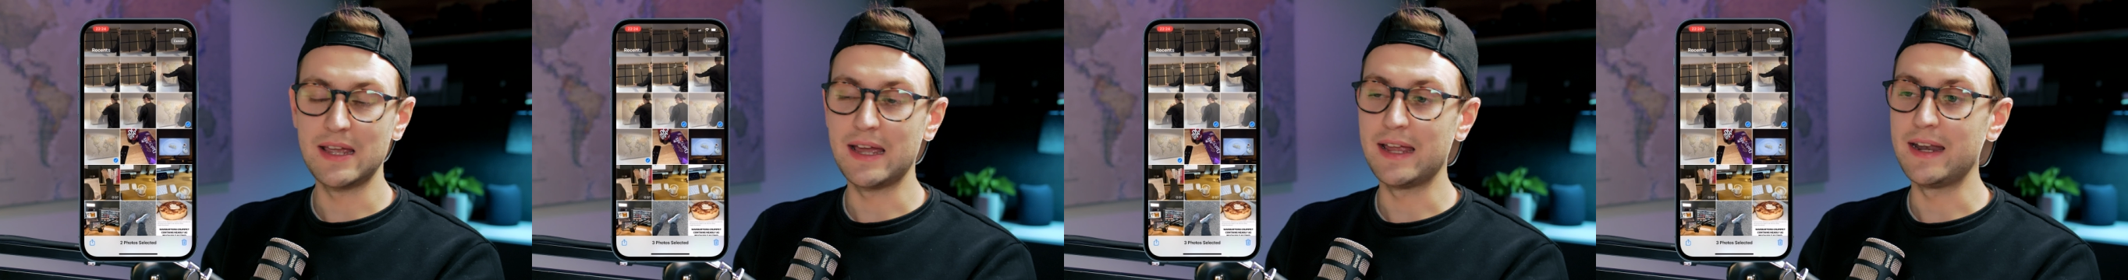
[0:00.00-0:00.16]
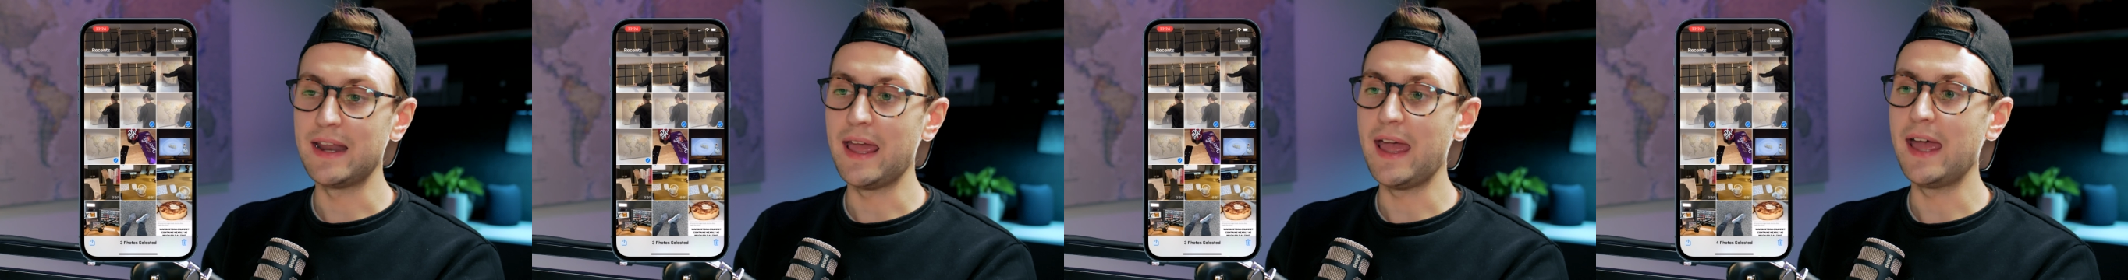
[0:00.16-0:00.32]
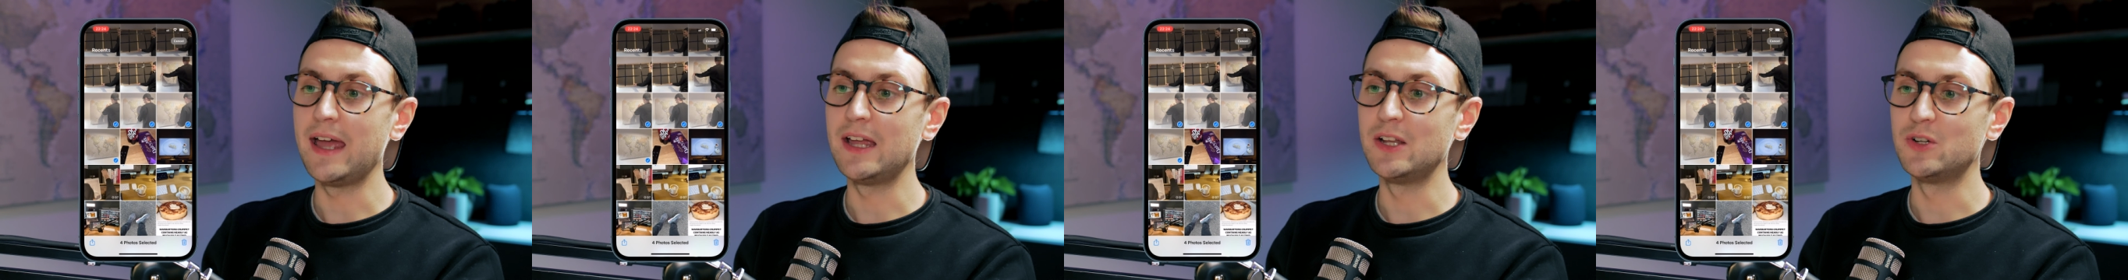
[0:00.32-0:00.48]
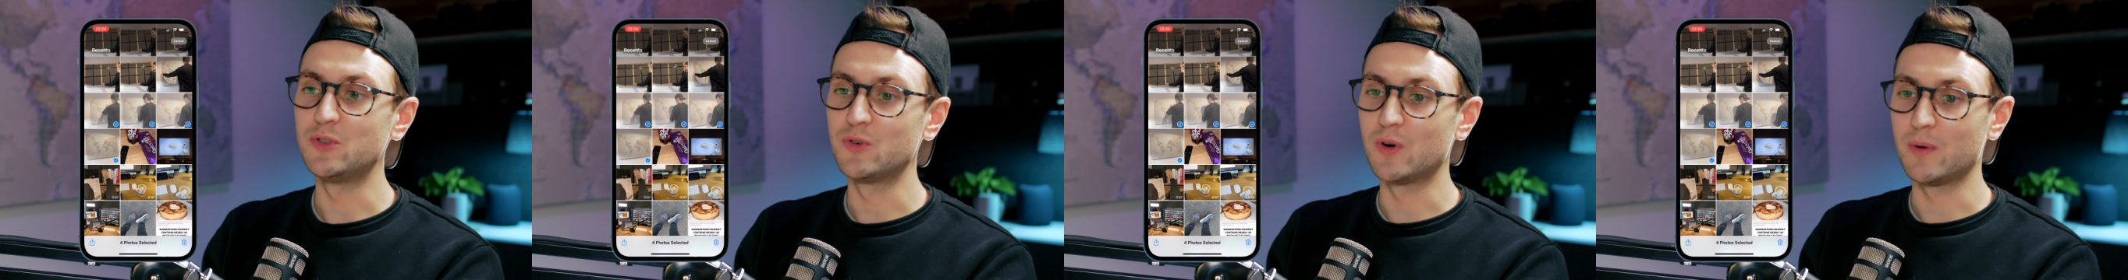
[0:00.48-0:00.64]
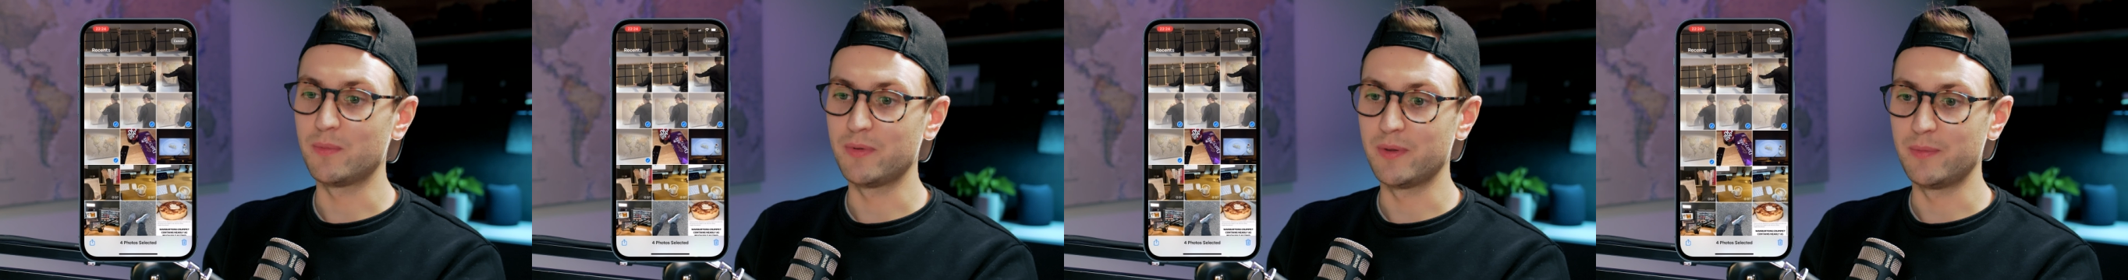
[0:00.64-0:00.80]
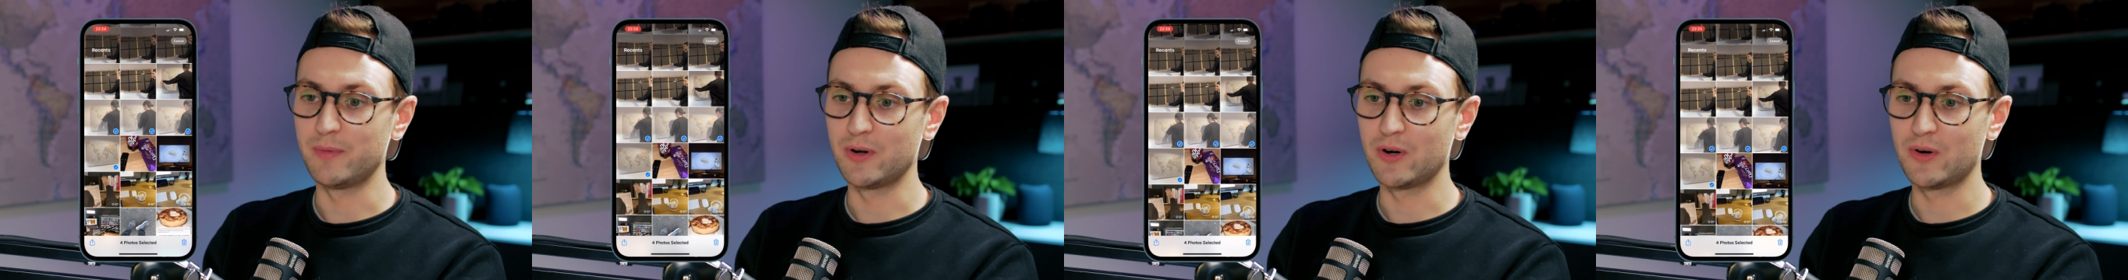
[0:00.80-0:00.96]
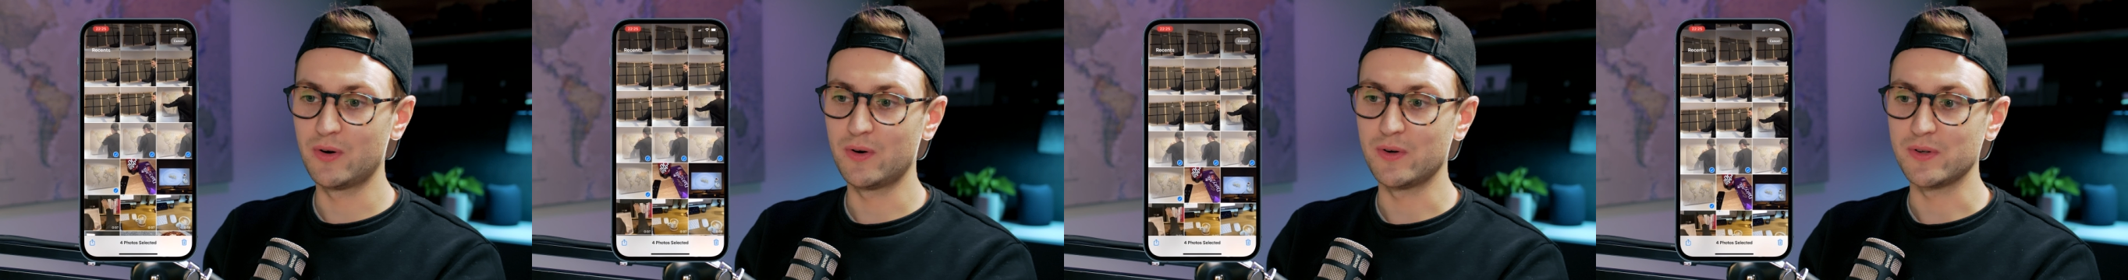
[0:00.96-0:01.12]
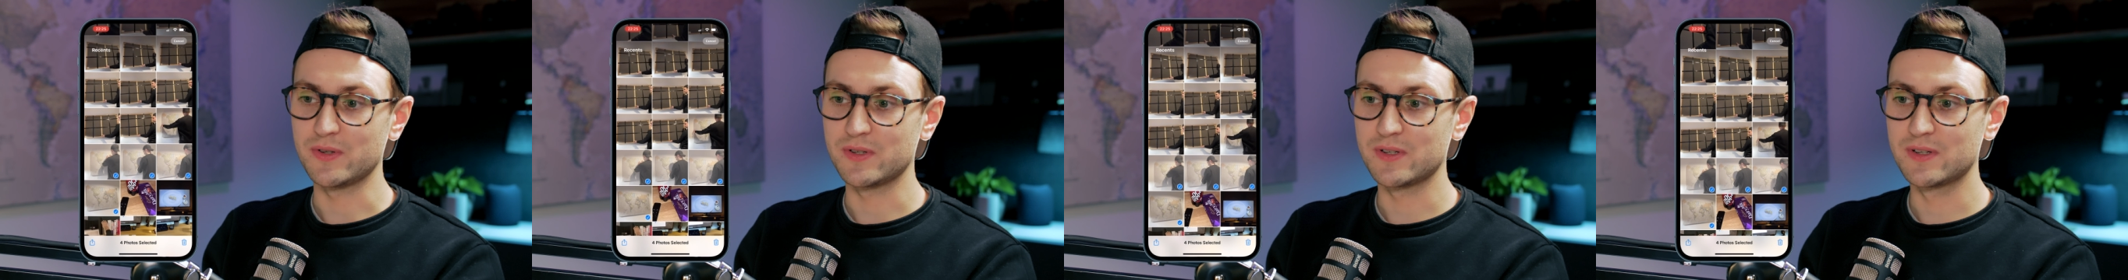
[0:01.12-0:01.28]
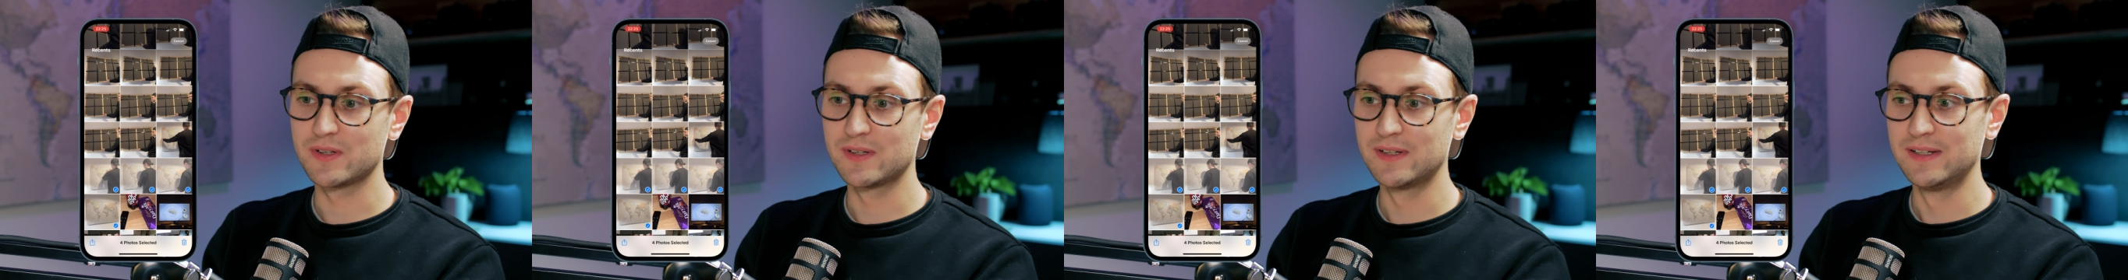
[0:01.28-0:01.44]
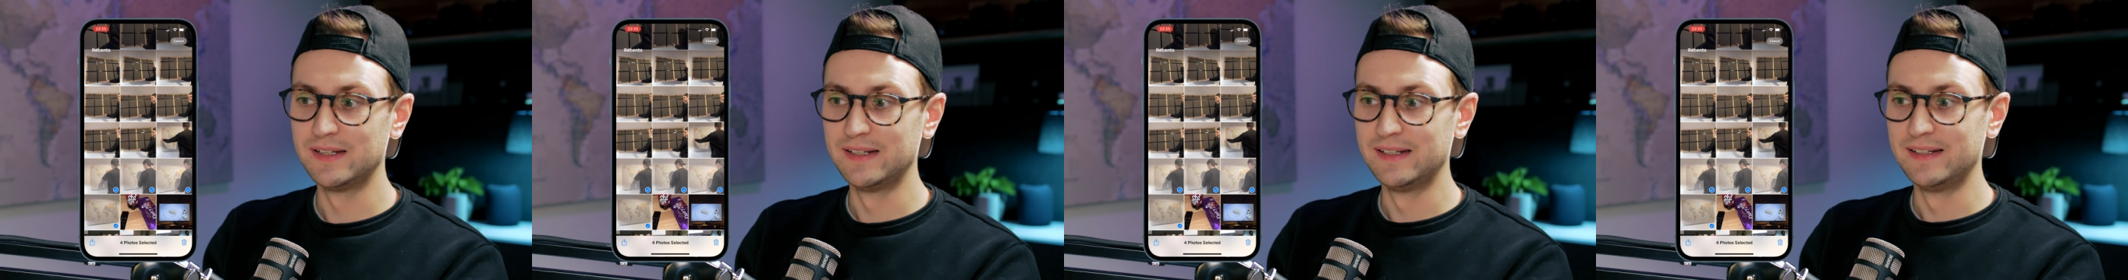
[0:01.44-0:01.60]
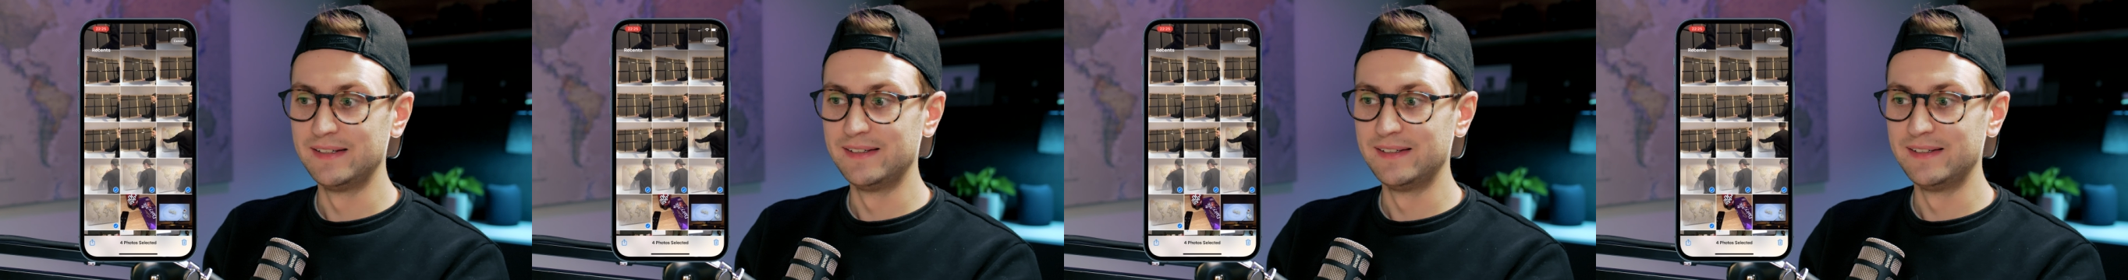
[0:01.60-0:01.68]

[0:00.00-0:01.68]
and AirDrop them across.